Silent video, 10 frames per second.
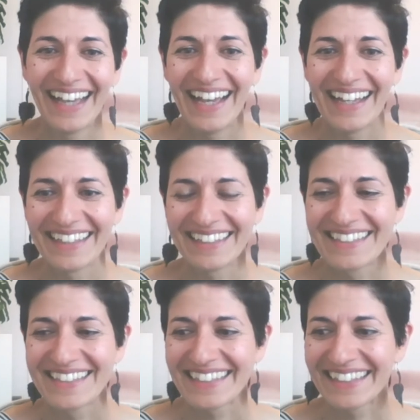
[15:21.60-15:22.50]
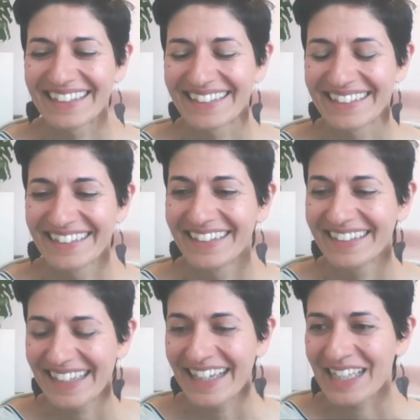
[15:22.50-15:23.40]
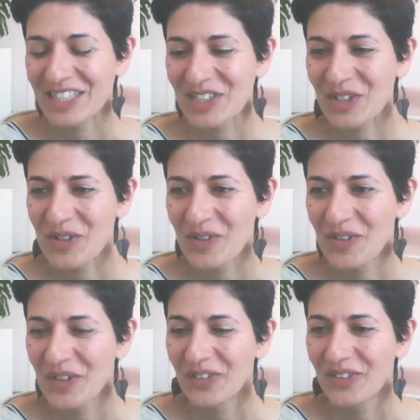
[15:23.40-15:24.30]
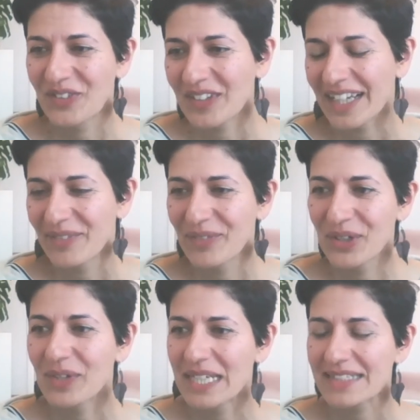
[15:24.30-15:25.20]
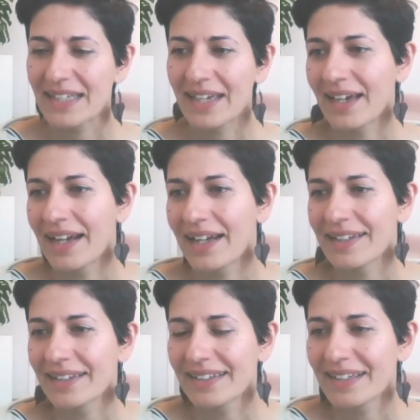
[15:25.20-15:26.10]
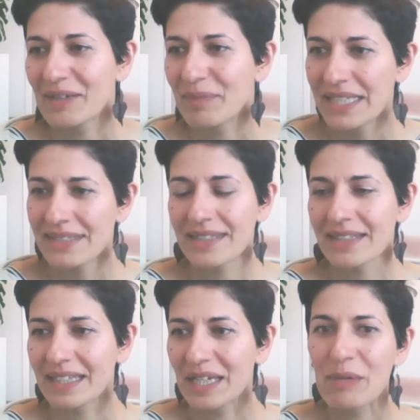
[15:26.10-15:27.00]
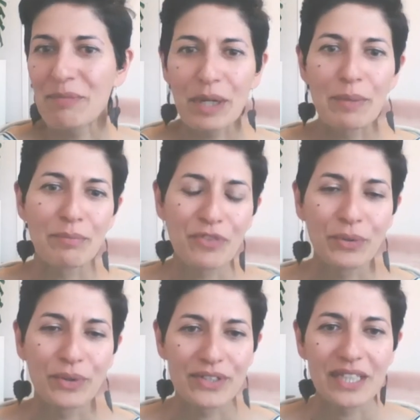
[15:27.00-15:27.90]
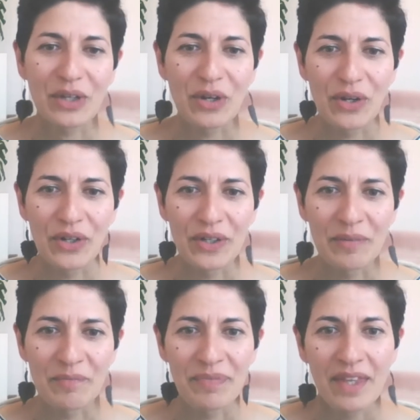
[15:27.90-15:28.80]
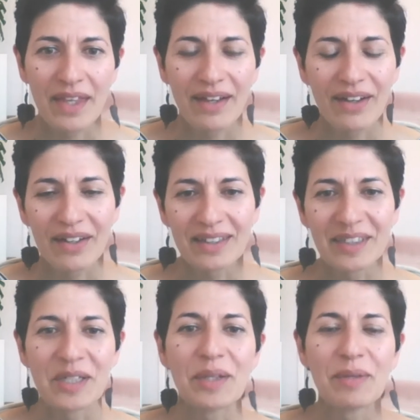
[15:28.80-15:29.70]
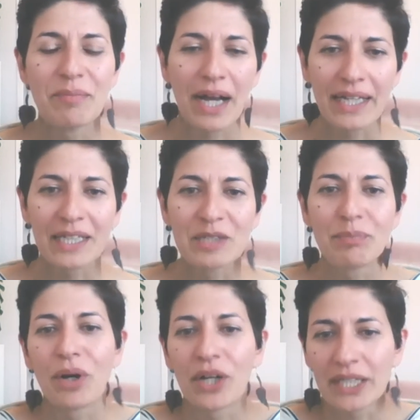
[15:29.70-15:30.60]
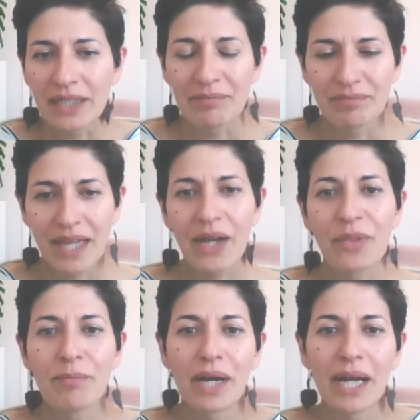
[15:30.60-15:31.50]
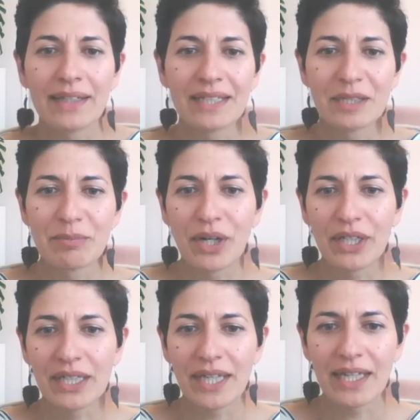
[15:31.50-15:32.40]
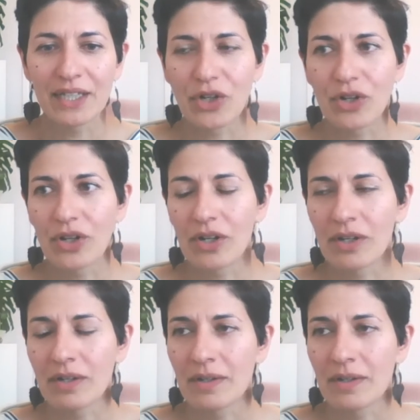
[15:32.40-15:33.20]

And so what do I say? I'm focusing on mind, body, how the mind and the body and our